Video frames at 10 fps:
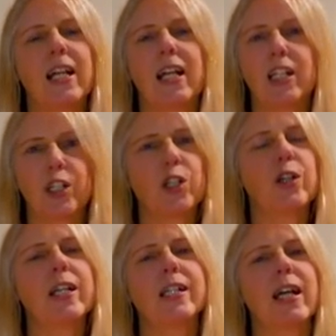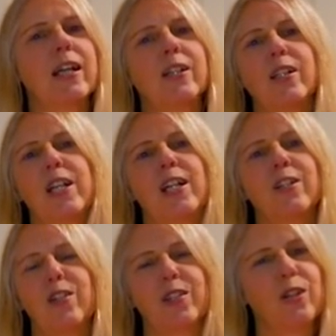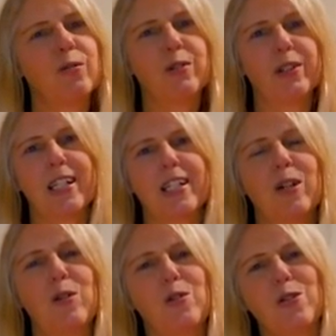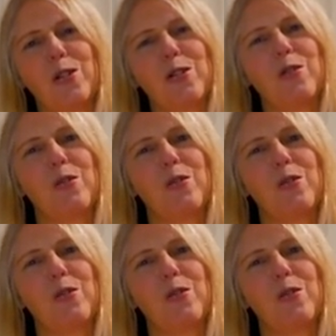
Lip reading: and enjoy it and discover this whole new